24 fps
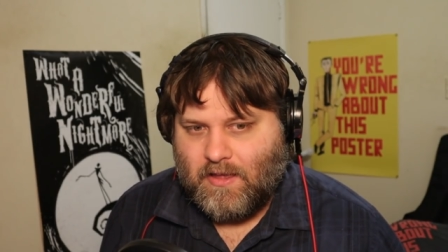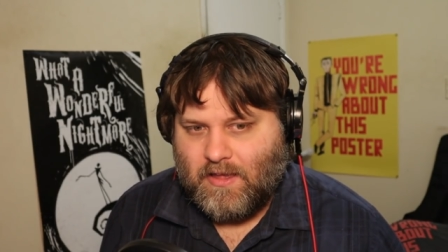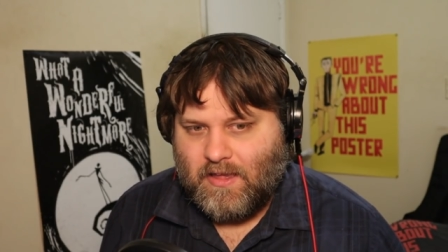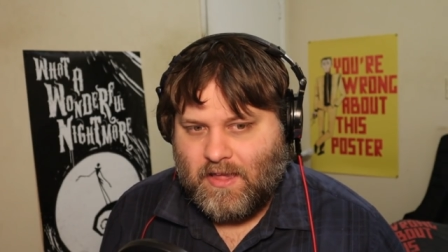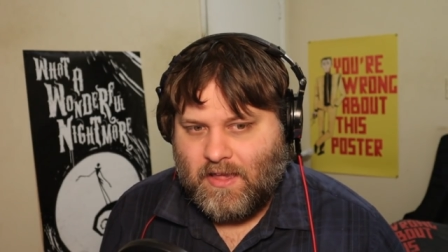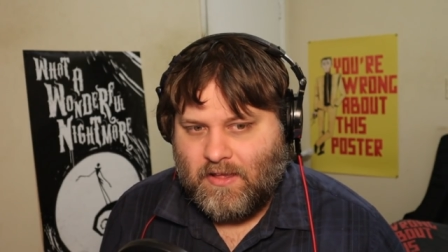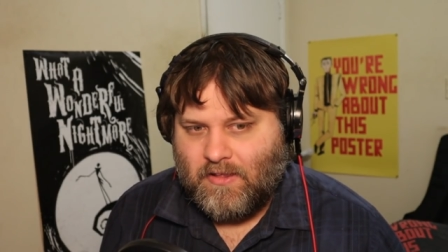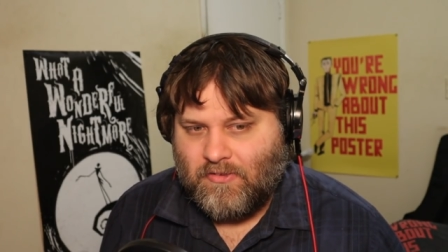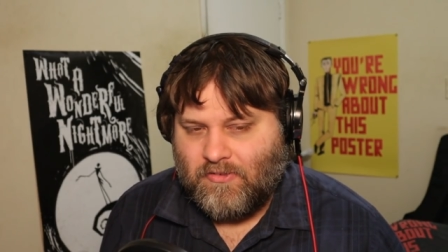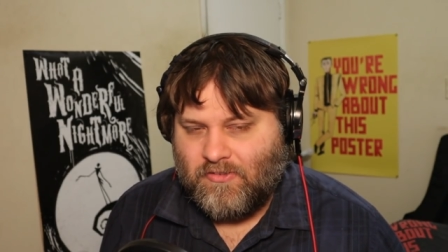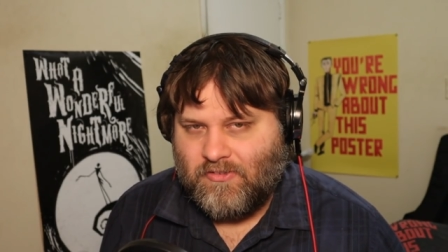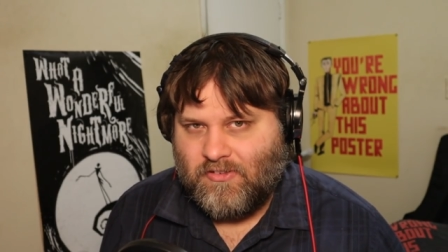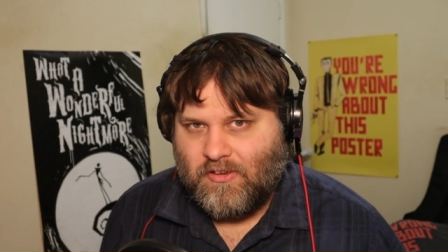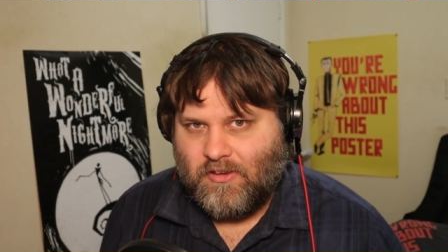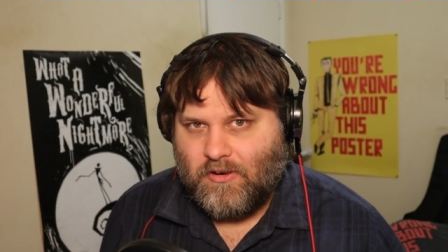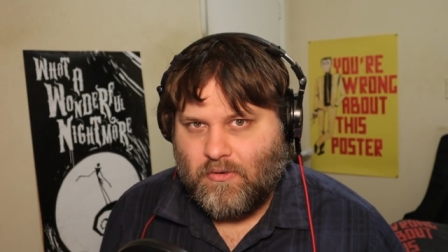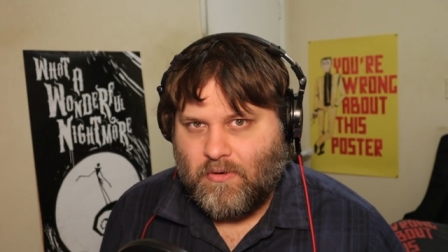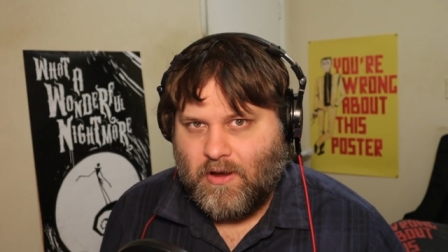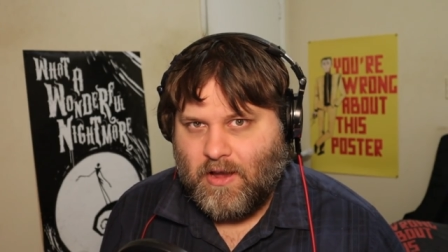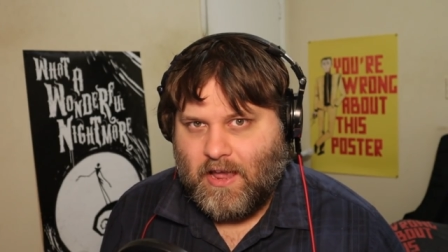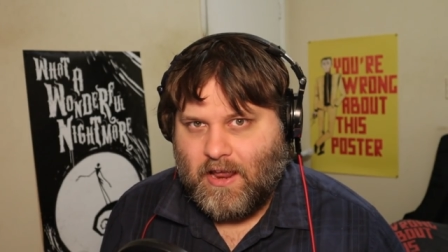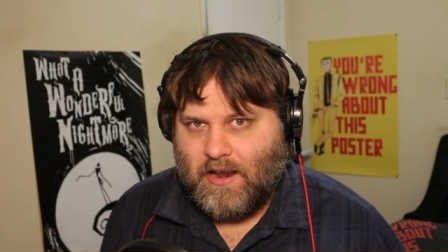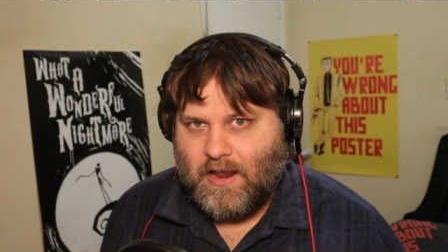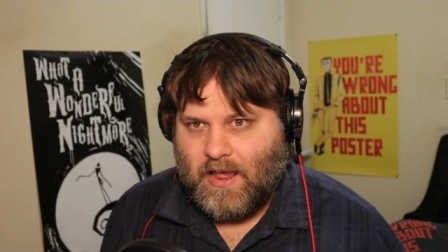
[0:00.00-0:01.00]

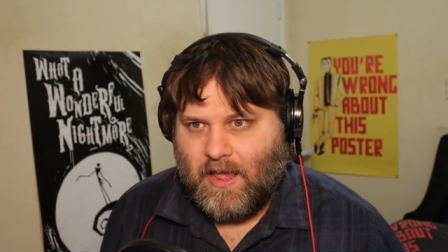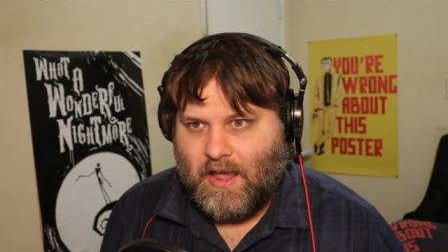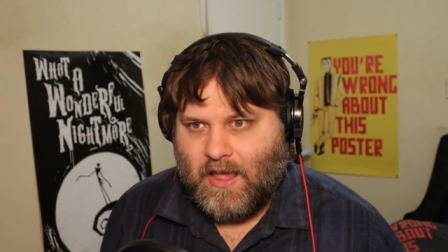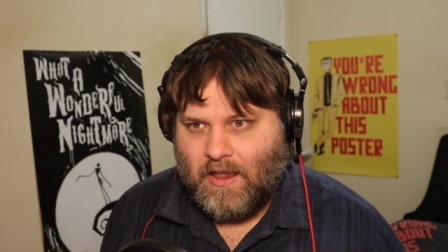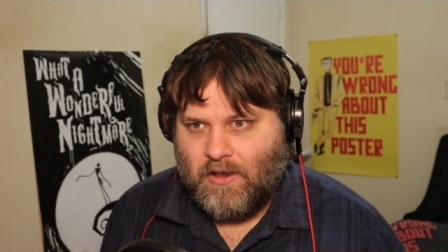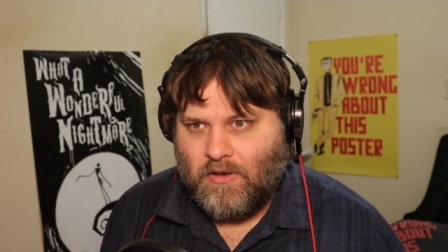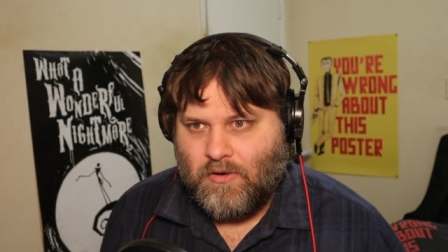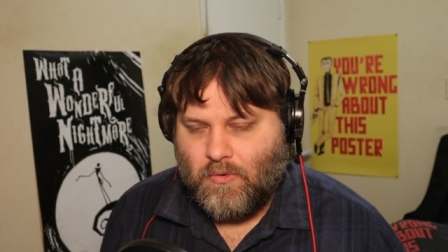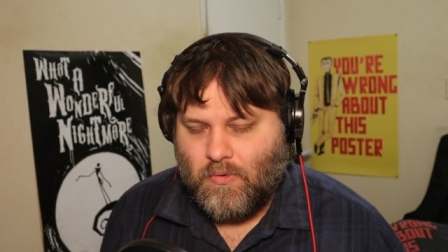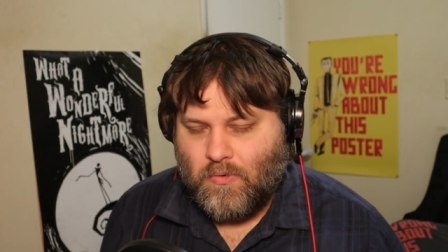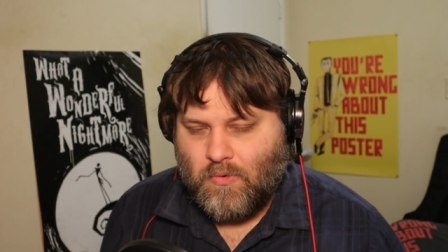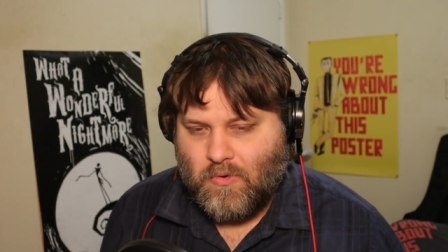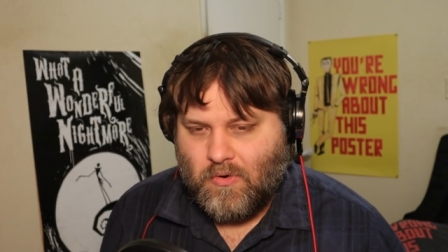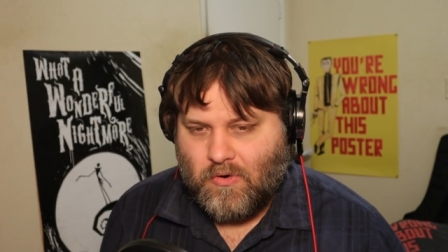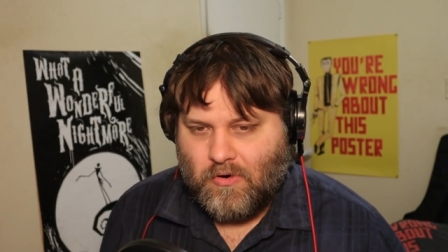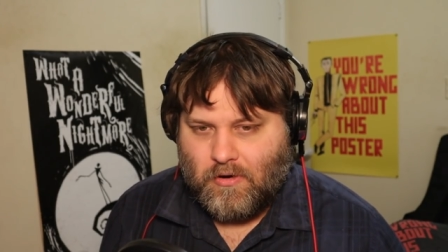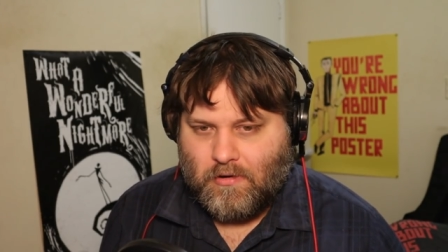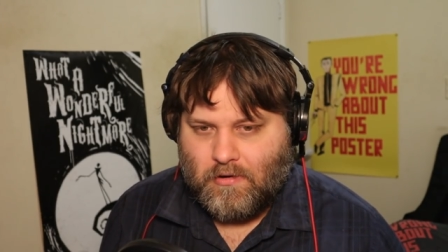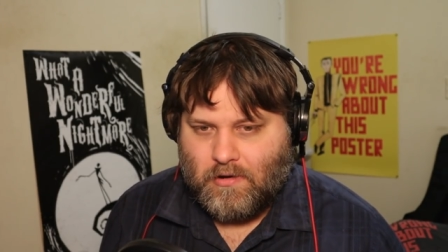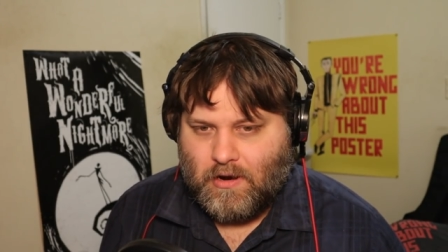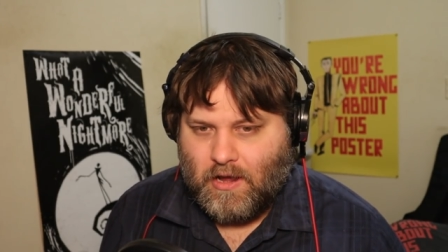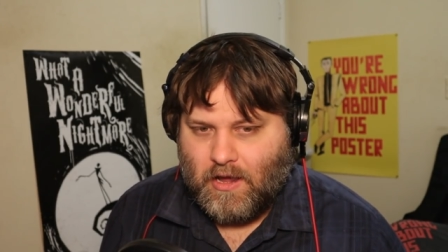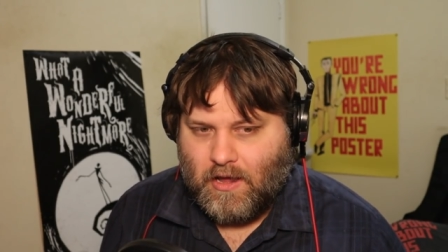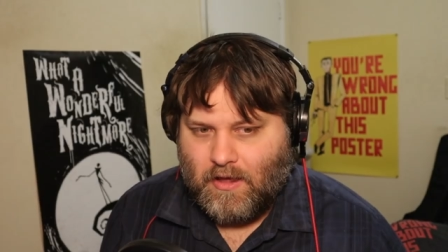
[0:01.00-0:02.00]
incinerate and
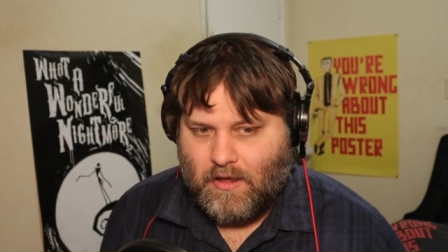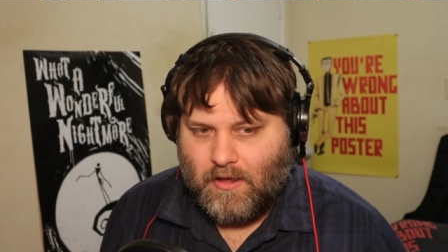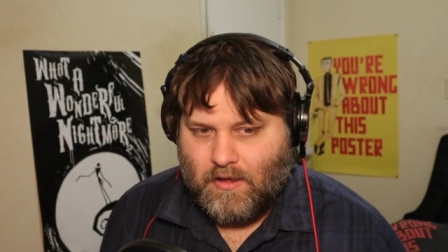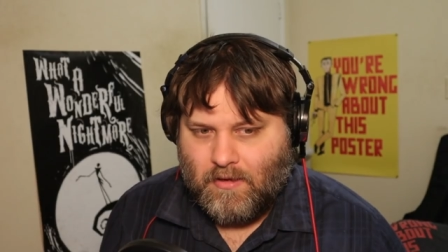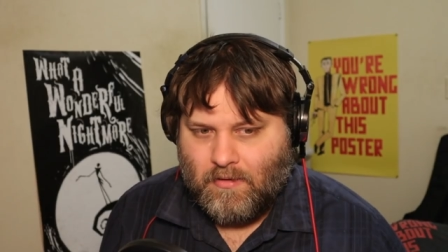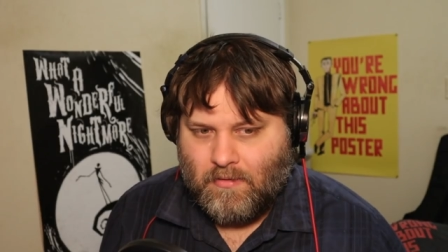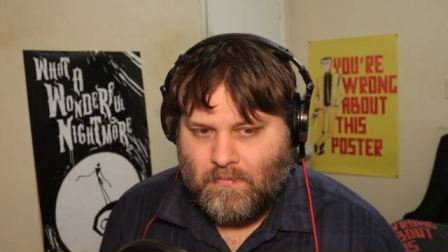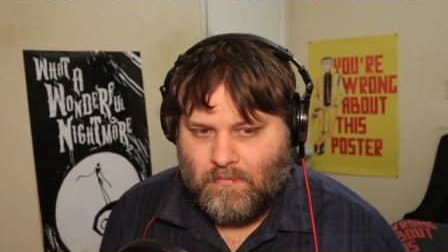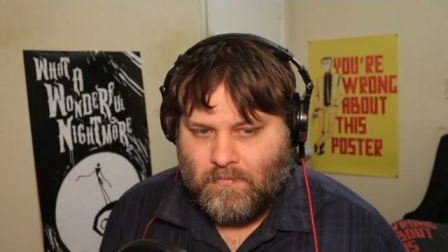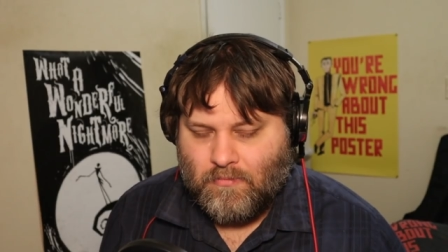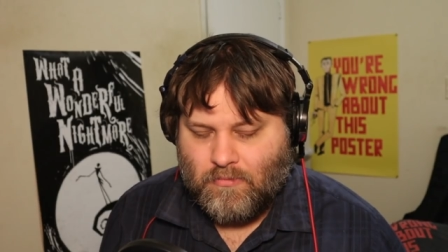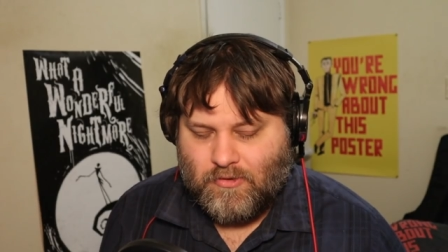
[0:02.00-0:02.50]
or um,